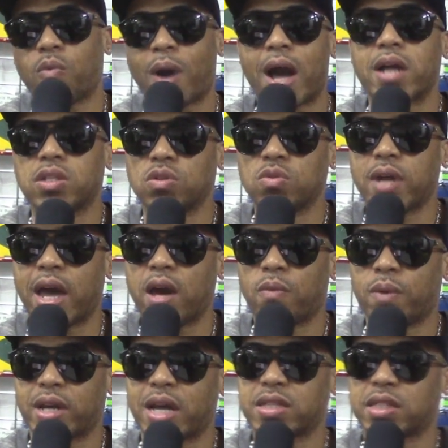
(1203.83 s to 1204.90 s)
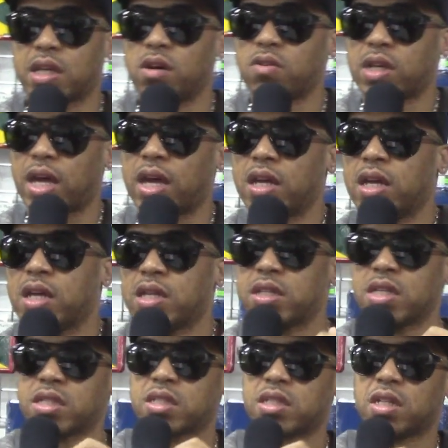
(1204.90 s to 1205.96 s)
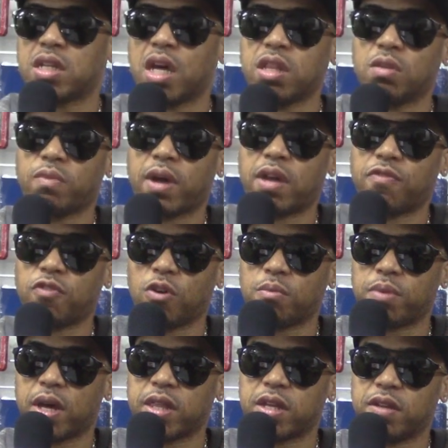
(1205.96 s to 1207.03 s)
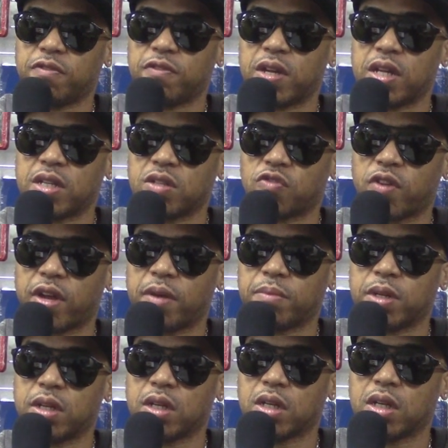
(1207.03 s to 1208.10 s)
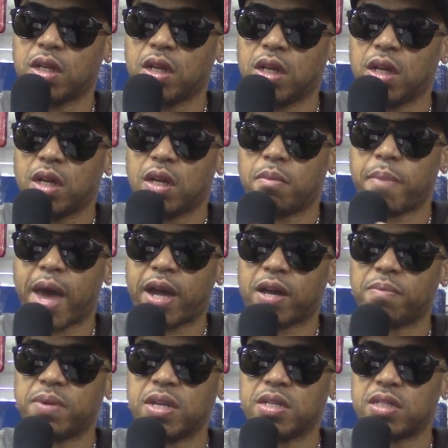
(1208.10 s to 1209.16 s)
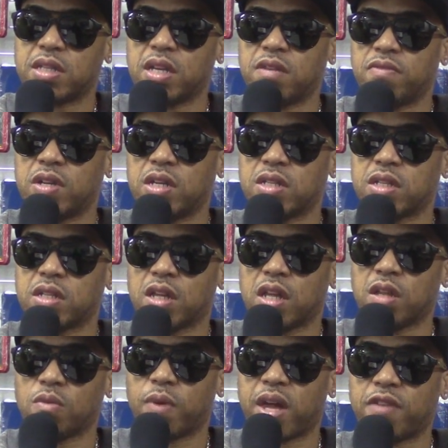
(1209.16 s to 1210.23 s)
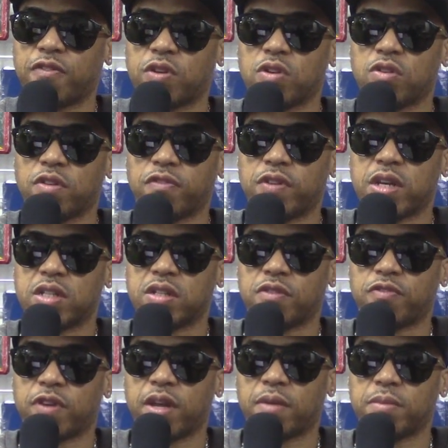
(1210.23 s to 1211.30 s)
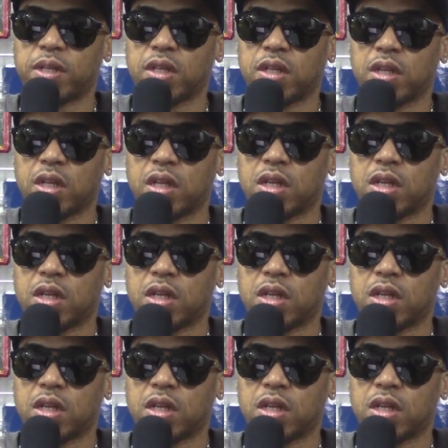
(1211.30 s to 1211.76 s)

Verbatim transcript: Why do that when I say, okay, this is another way for a brother to feed his family. Maccabees TV is another way for you to feed your family.